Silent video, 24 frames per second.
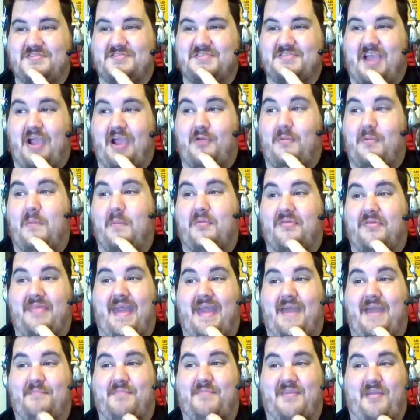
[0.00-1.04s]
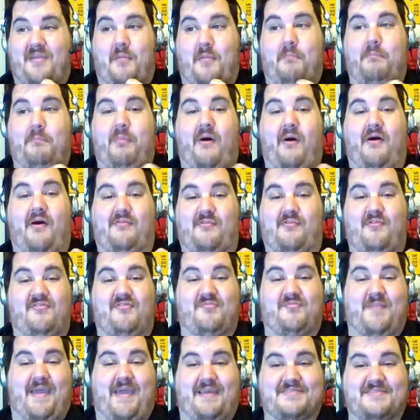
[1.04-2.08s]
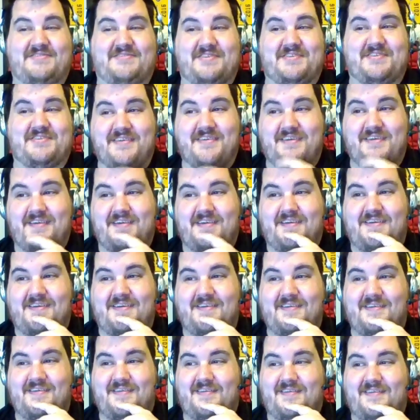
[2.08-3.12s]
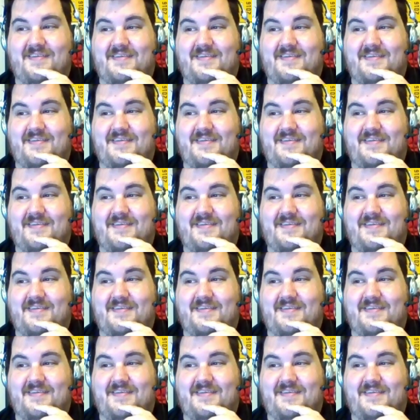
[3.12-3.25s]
Jeez. I remember that being a bonkers match. Jeez,